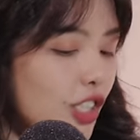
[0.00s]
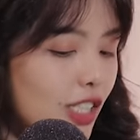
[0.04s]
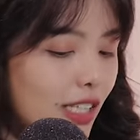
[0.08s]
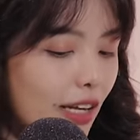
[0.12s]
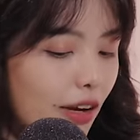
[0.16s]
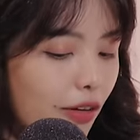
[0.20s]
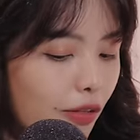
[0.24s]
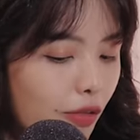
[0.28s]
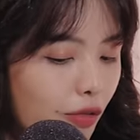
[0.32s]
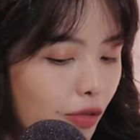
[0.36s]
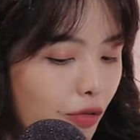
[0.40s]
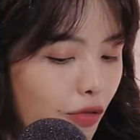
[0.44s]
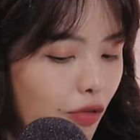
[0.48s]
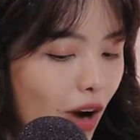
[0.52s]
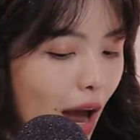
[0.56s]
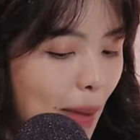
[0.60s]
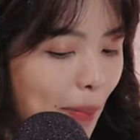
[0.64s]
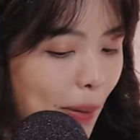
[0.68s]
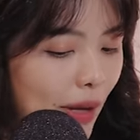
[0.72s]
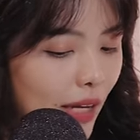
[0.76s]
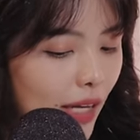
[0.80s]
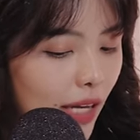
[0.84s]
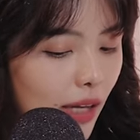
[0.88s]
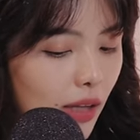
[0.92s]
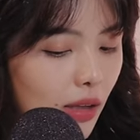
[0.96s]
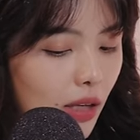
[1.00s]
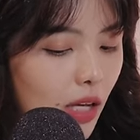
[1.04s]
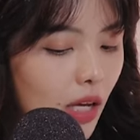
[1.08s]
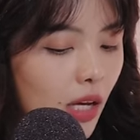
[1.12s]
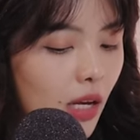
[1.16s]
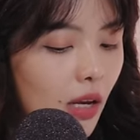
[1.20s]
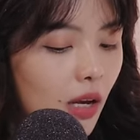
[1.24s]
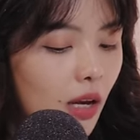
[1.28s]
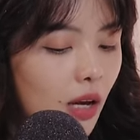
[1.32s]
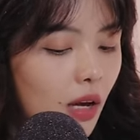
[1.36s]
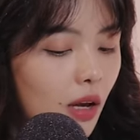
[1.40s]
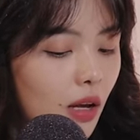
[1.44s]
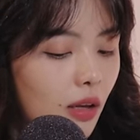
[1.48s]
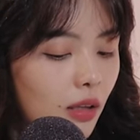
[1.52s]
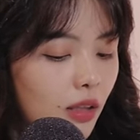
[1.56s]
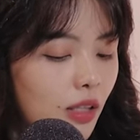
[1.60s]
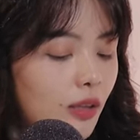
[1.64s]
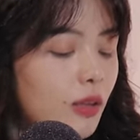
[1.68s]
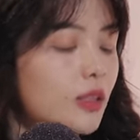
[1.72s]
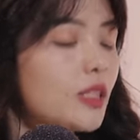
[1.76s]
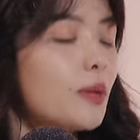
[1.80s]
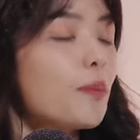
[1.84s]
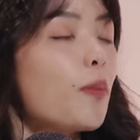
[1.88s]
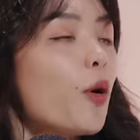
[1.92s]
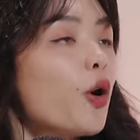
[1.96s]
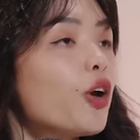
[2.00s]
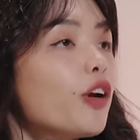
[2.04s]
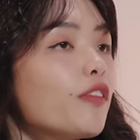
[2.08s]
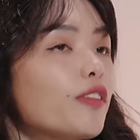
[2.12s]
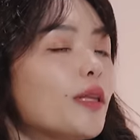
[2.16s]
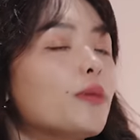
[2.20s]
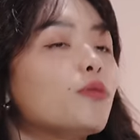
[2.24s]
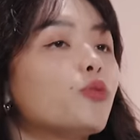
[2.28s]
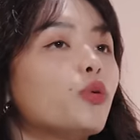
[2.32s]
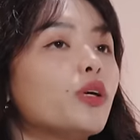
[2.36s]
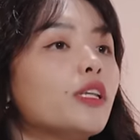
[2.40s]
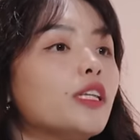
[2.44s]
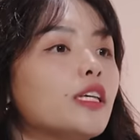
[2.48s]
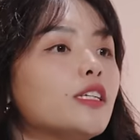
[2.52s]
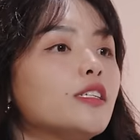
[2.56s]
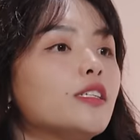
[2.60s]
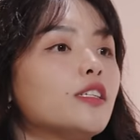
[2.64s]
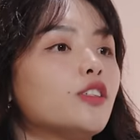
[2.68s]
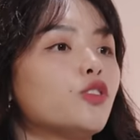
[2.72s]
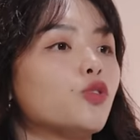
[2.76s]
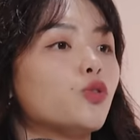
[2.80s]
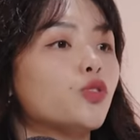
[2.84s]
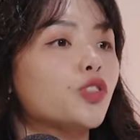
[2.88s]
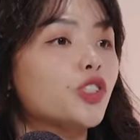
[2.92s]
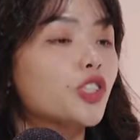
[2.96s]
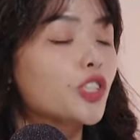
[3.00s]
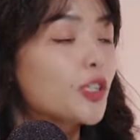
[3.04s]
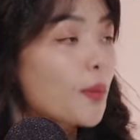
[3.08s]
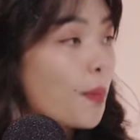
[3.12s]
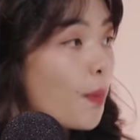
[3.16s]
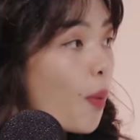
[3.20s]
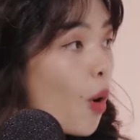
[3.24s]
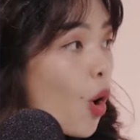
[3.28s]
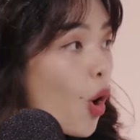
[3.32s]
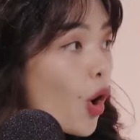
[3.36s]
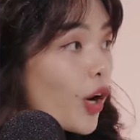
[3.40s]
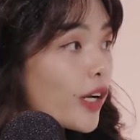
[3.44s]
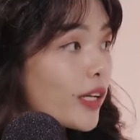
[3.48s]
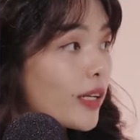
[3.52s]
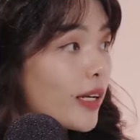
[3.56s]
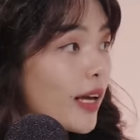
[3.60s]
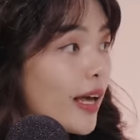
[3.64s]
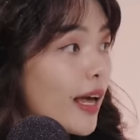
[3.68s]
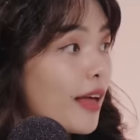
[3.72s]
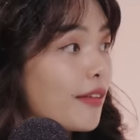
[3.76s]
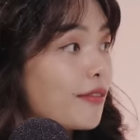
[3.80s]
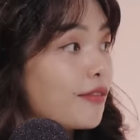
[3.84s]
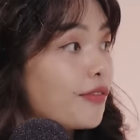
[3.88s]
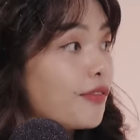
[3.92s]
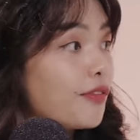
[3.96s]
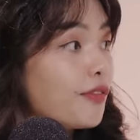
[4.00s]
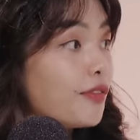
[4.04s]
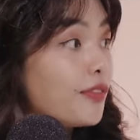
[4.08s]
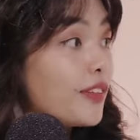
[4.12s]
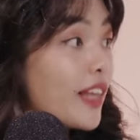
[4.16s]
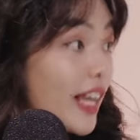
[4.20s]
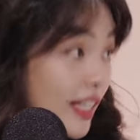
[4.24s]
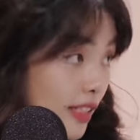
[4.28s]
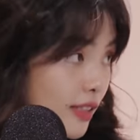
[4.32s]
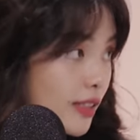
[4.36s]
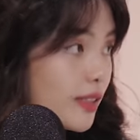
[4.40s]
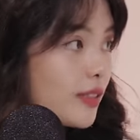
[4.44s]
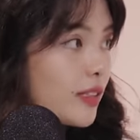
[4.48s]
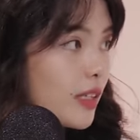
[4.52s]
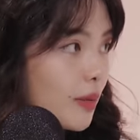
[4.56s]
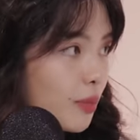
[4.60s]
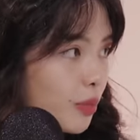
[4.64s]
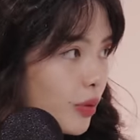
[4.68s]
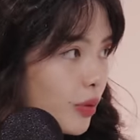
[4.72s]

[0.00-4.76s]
just like wrapping it. The point of them doing this is to support and flatten their